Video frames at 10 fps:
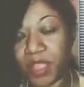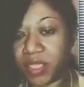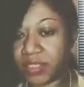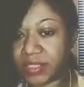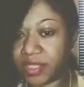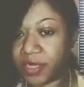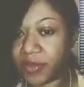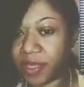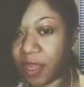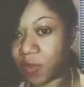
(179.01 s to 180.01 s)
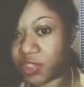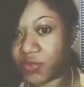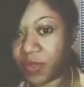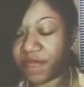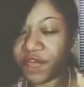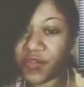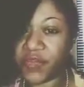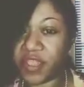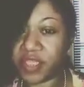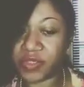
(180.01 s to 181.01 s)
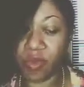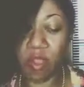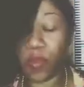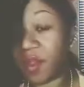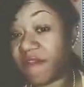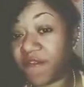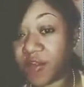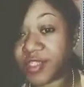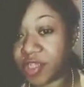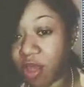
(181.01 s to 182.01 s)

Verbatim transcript: considering I was doing a few things wrong when I first